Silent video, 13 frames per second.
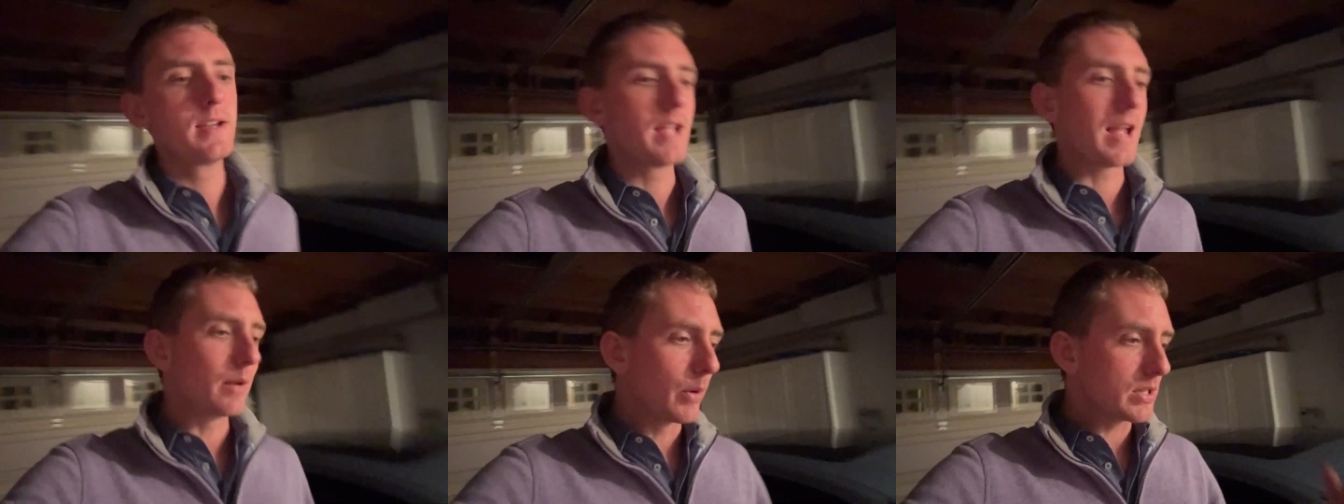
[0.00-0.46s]

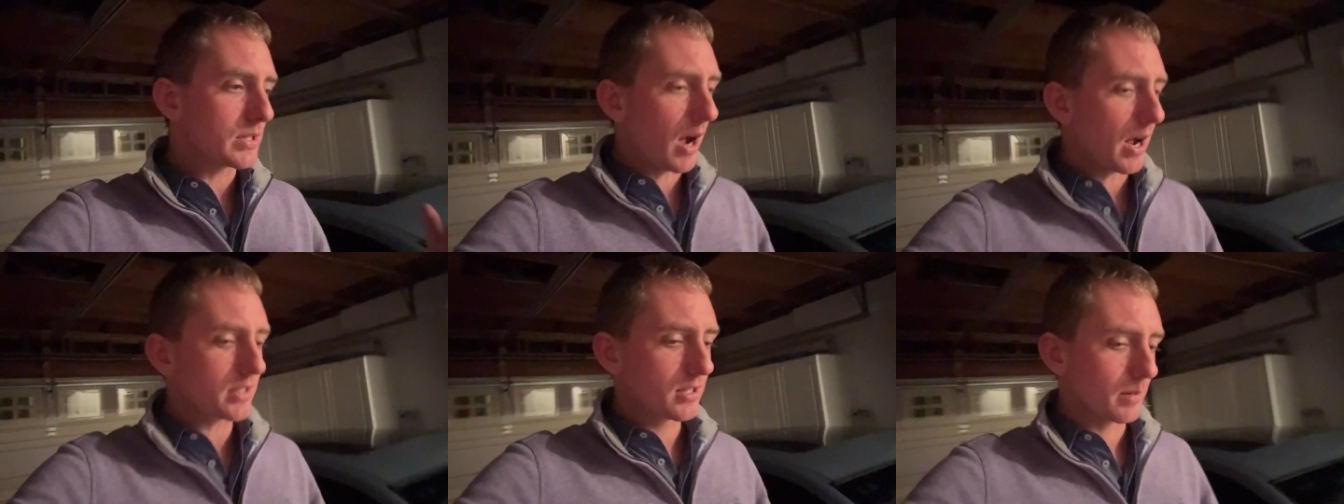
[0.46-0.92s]
Anyways,
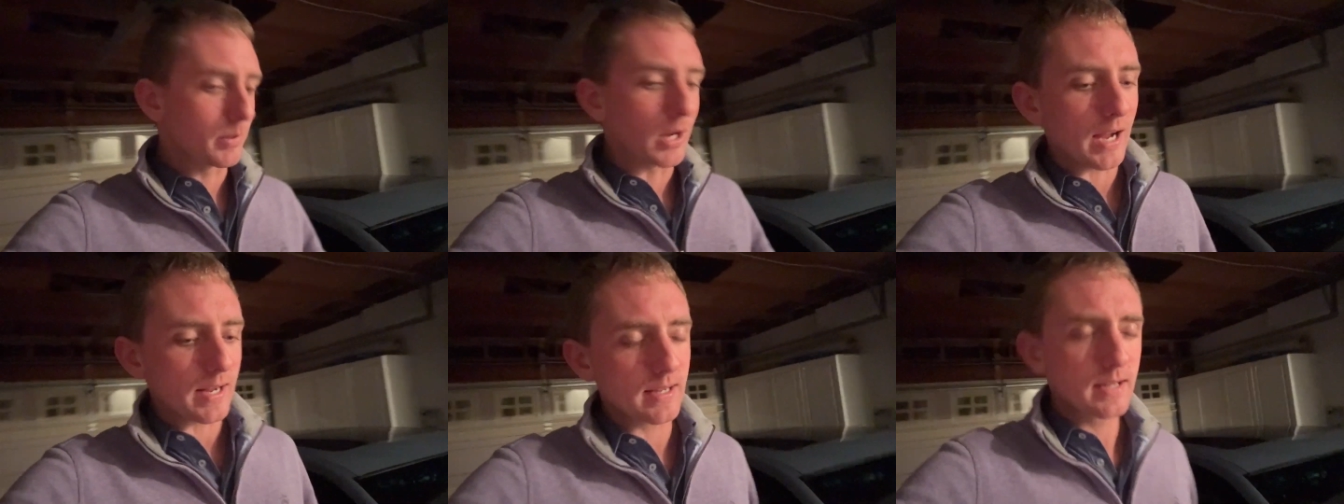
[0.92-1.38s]
Hot Tub
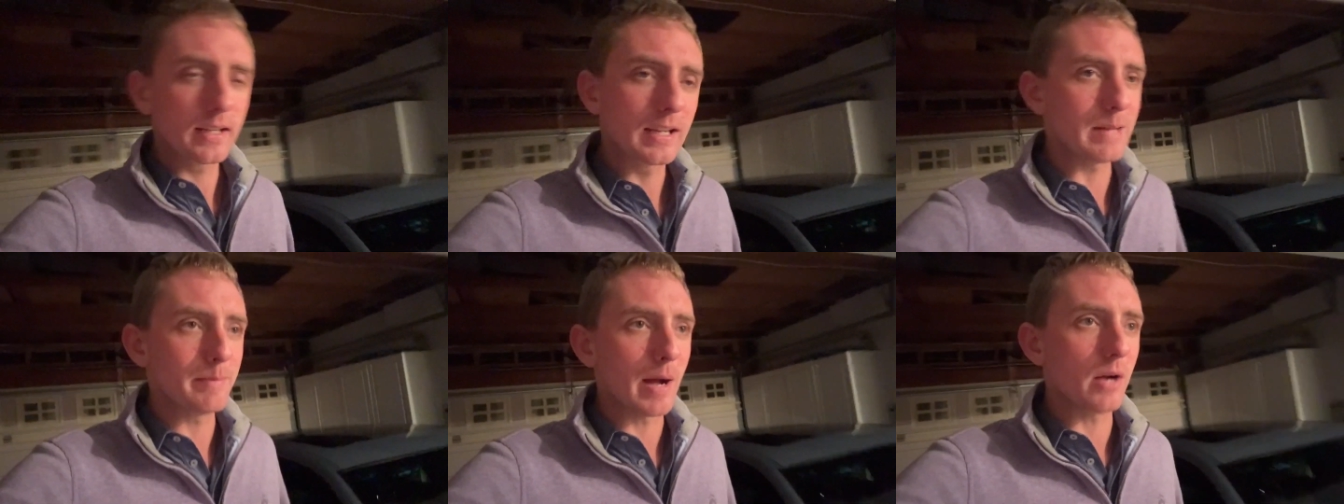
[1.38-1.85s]
Guy
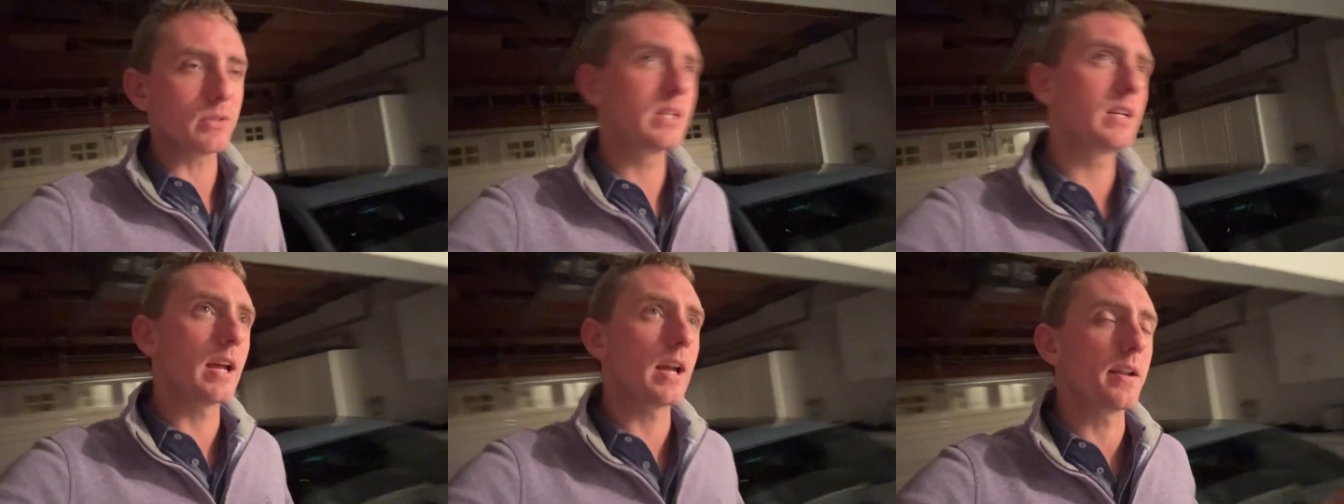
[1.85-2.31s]
came out
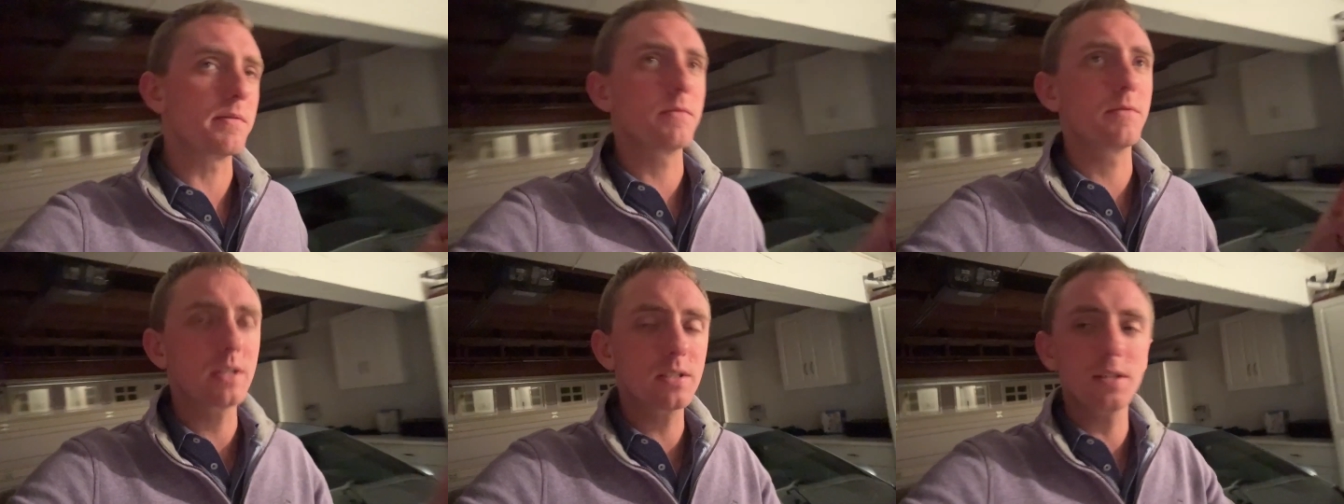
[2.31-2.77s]
and
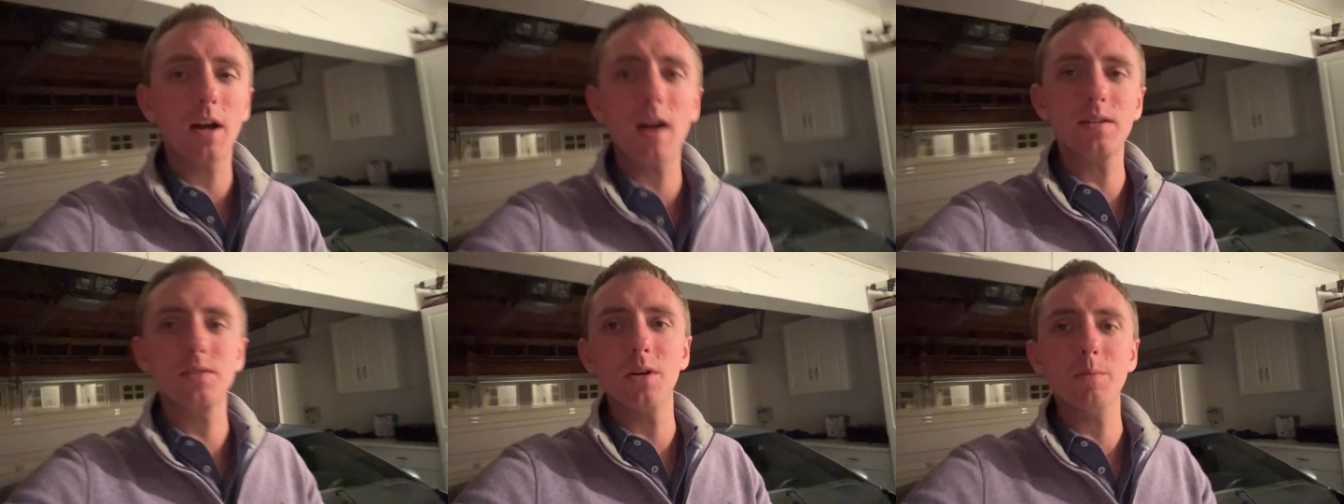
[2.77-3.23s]
fixed the
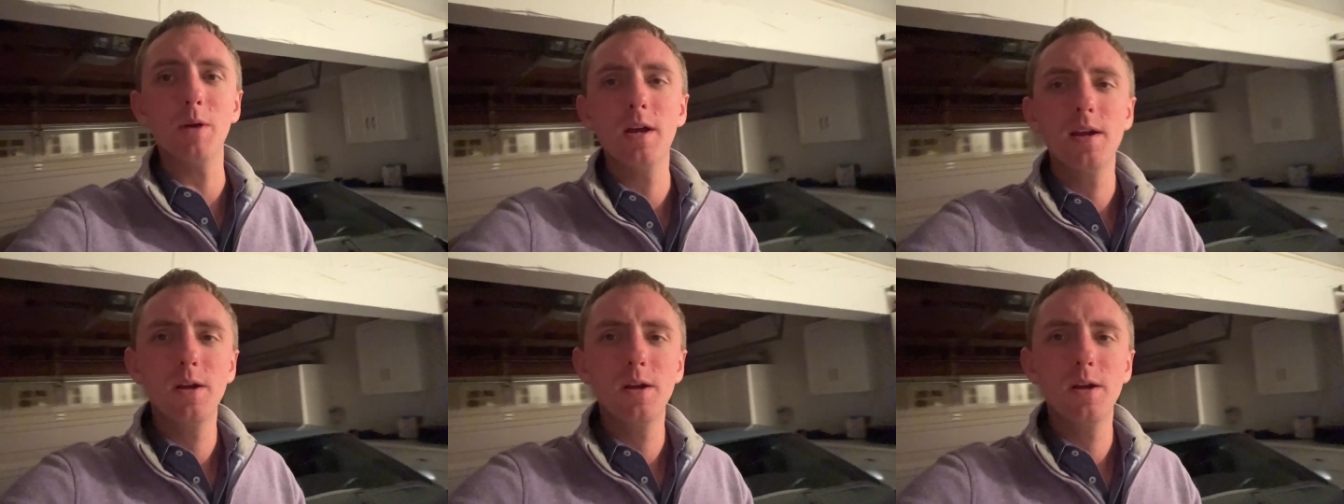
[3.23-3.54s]
hot tub,